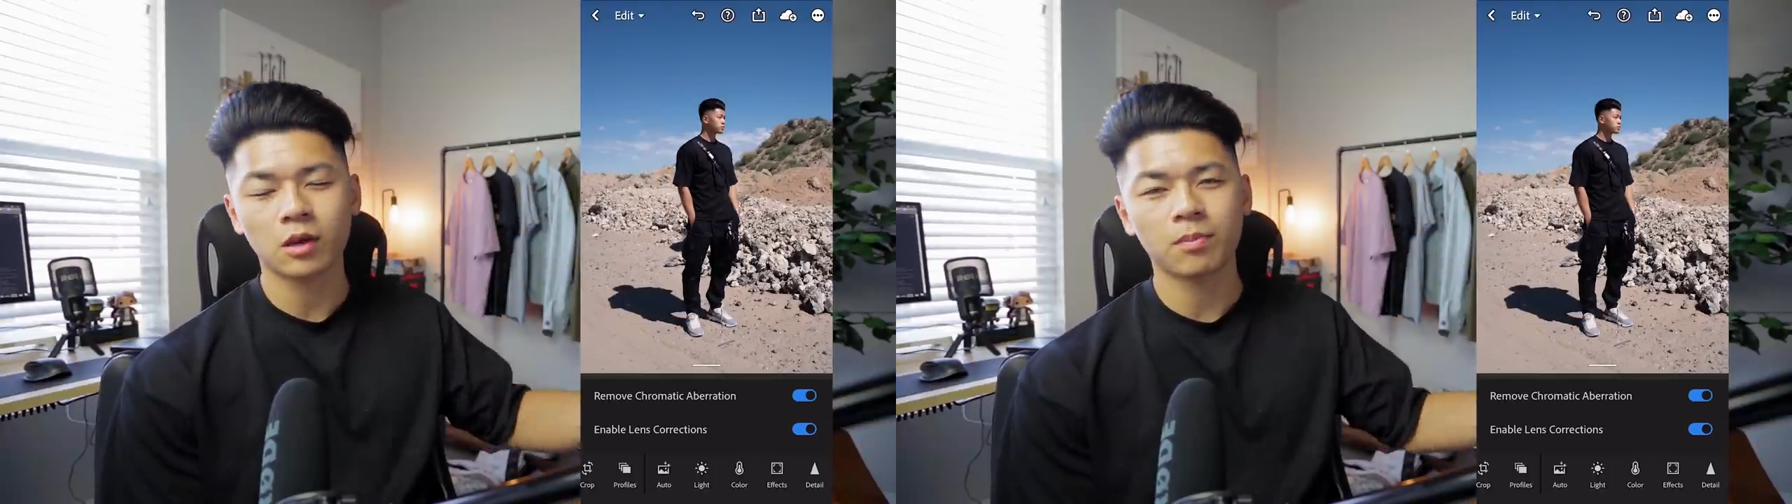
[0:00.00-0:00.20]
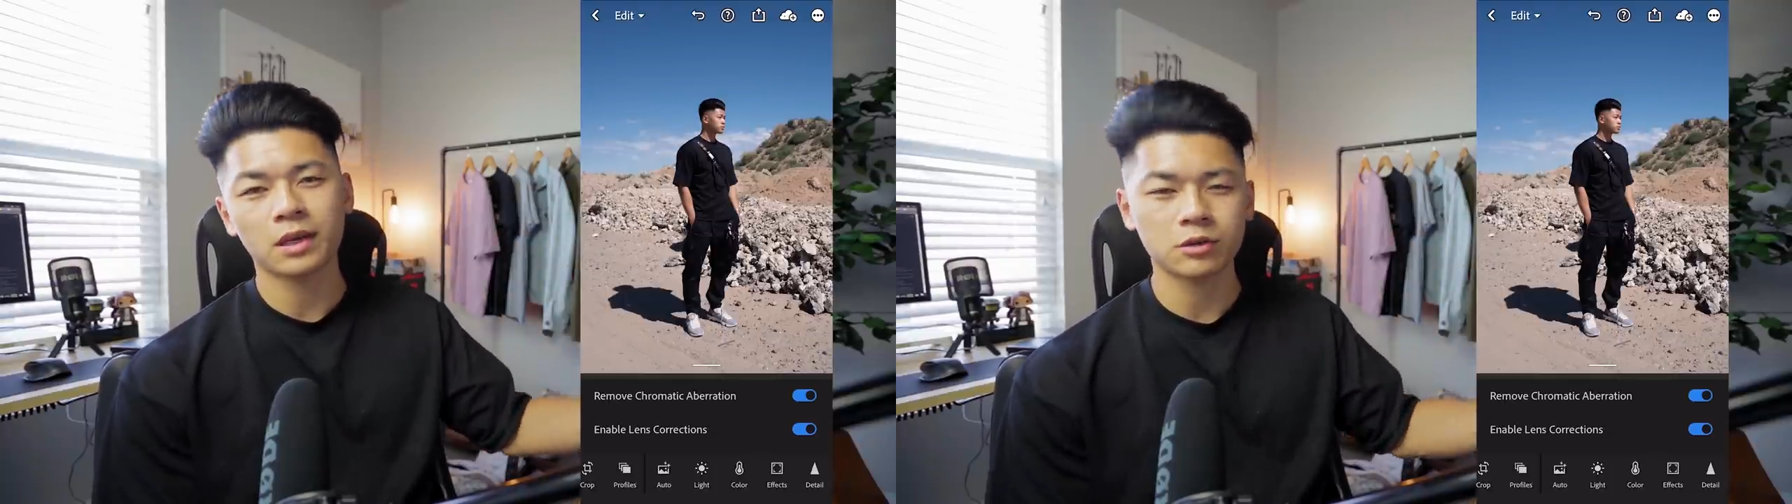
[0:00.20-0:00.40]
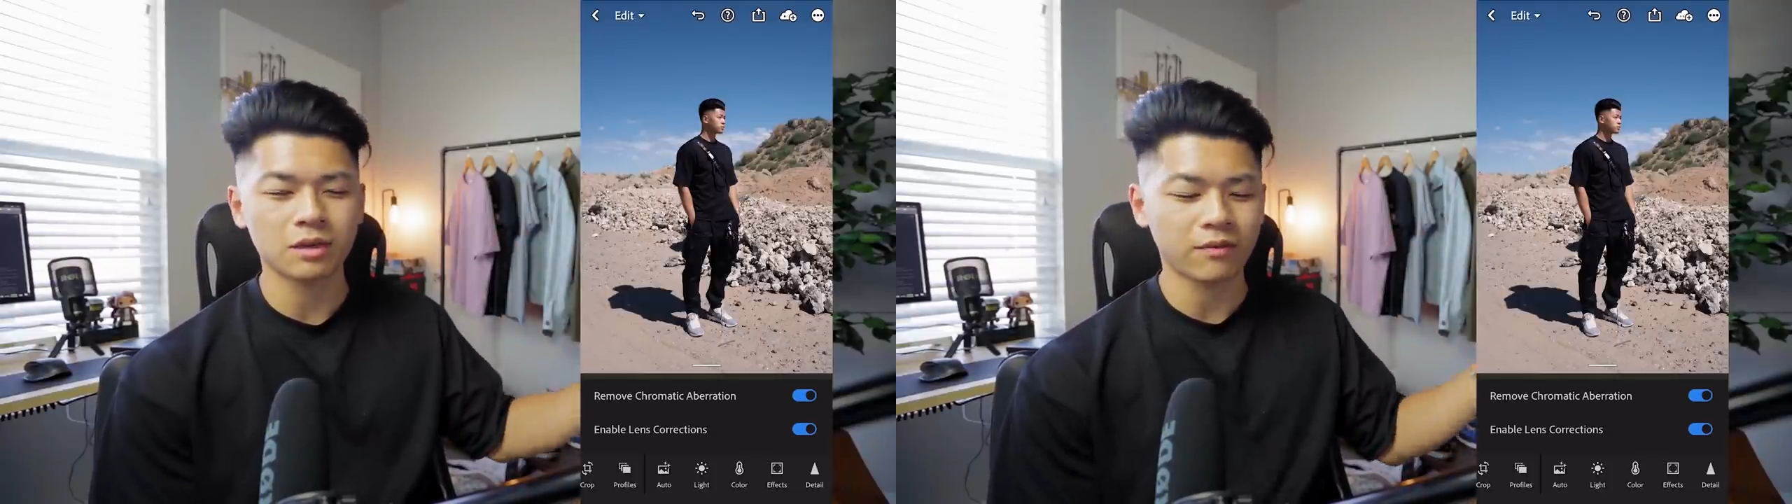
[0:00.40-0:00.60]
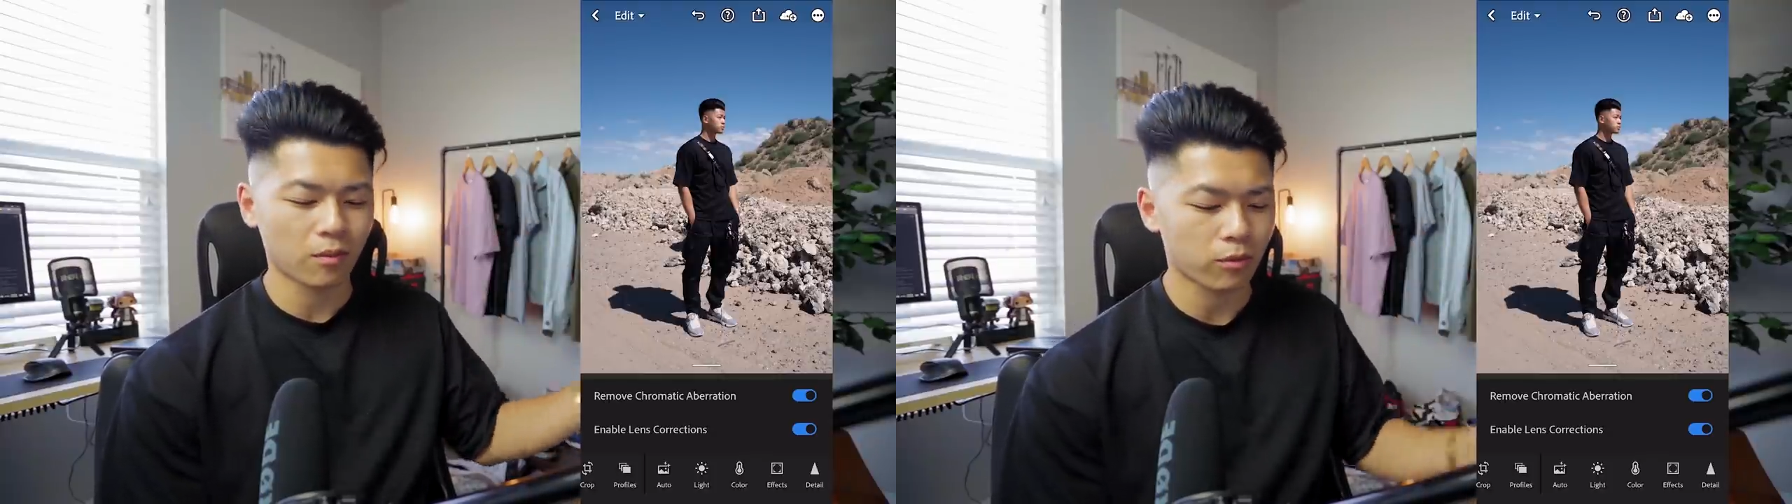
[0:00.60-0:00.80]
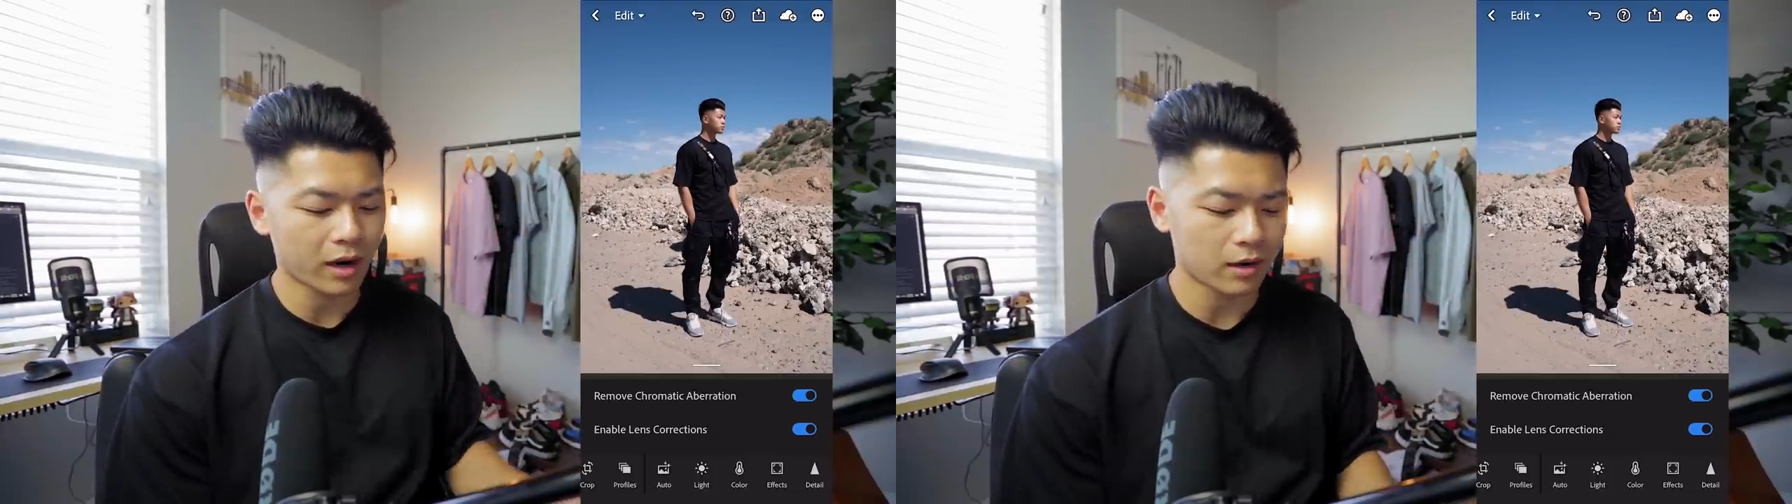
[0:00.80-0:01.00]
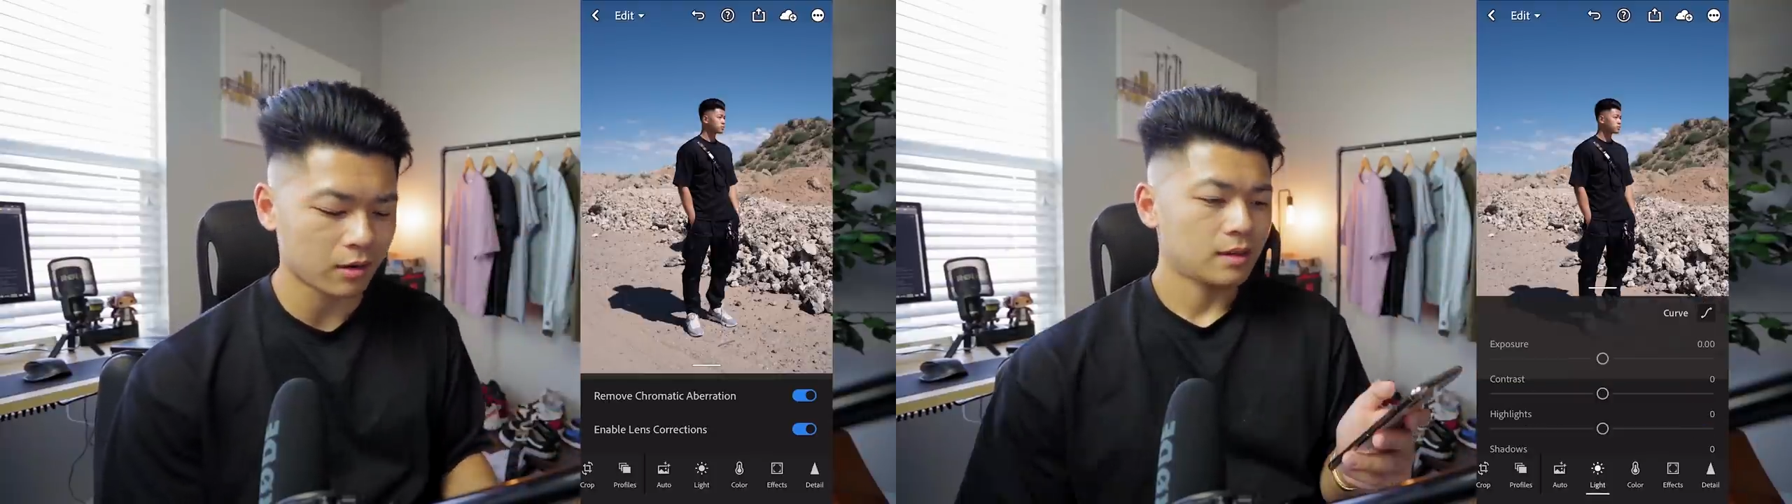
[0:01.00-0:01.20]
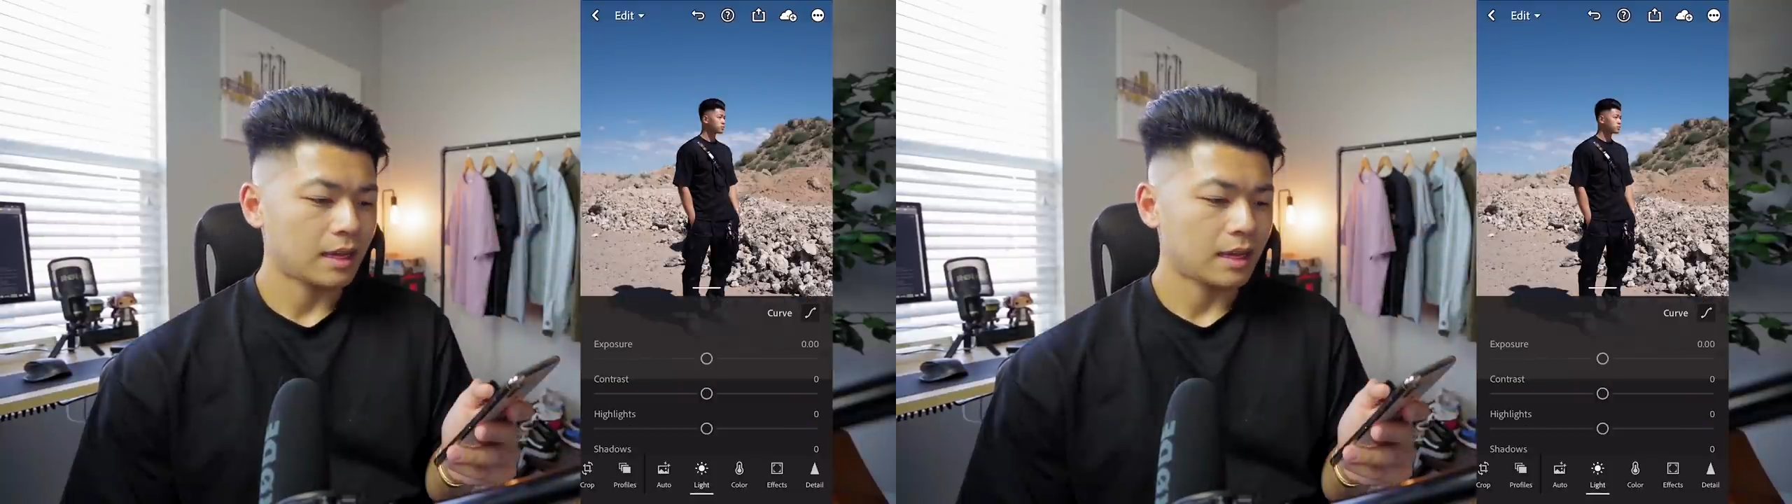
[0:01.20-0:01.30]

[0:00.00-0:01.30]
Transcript: your picture even brighter.